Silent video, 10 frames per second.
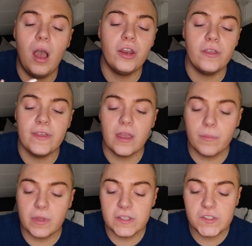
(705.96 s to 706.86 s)
I don't think
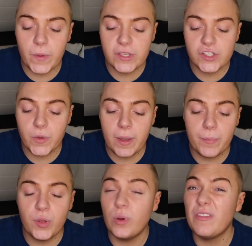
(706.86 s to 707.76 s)
I'm gonna switch to it
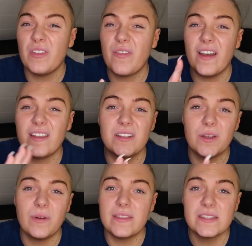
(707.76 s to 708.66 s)
purely for the fact that I
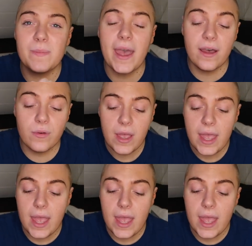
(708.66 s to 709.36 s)
don't like the smell.